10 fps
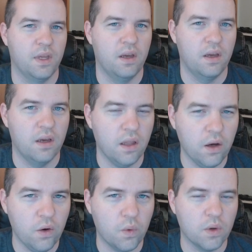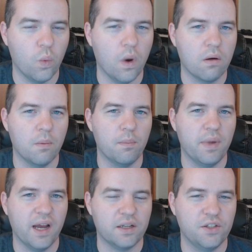Hello and welcome
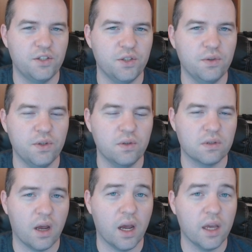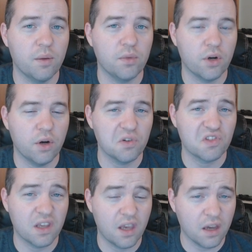back to Do News. I am your host,
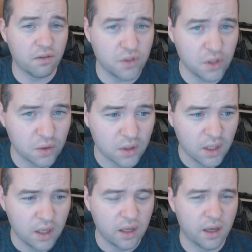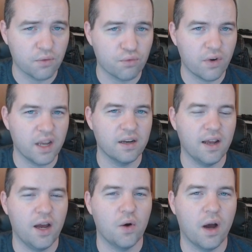the King of Do, and right
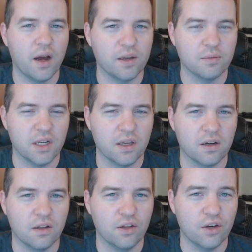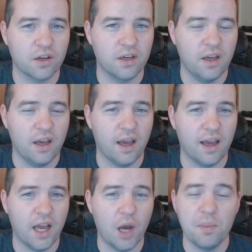now I am taking a look at
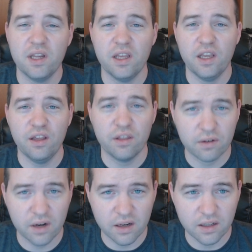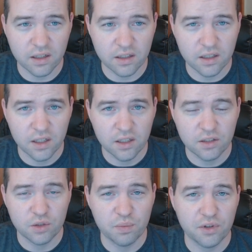how many Ether I need
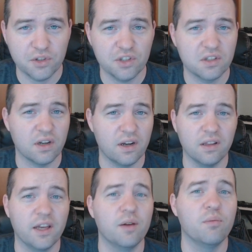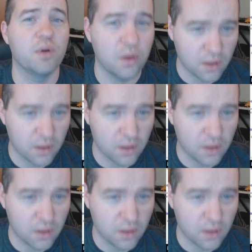to purchase a Lambo.